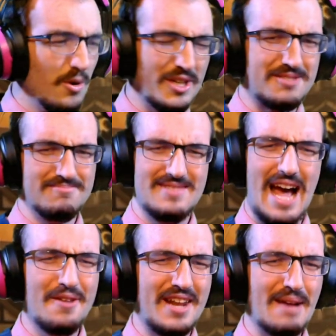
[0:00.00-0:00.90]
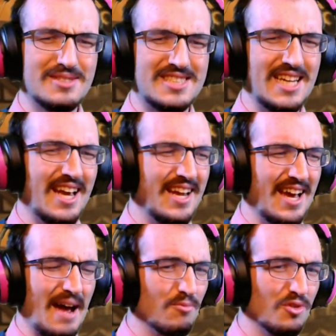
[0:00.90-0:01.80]
Which now that I'm singing
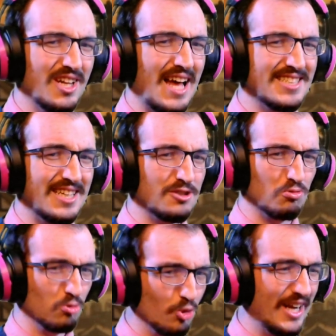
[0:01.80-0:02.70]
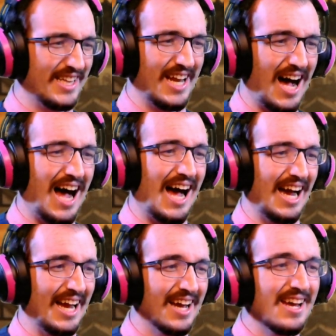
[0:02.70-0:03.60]
it, I'm realizing is really
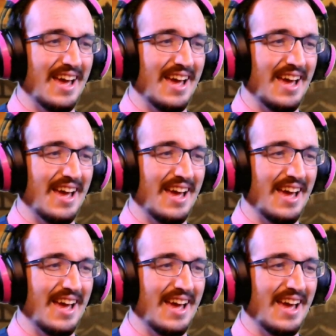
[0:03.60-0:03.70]
high.